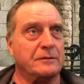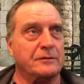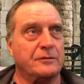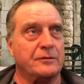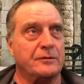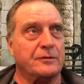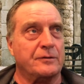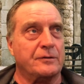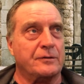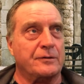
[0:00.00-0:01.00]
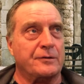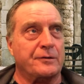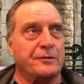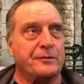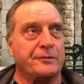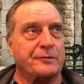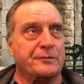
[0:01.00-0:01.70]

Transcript: Nothing is said.